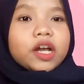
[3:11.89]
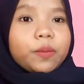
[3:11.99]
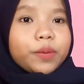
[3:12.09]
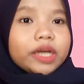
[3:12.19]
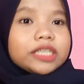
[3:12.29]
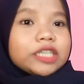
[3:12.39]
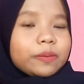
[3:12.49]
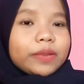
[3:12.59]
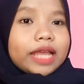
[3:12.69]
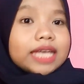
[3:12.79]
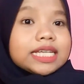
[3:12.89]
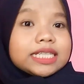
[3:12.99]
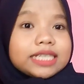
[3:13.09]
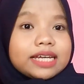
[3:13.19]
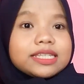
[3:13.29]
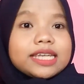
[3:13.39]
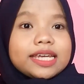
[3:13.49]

Compound complex sentence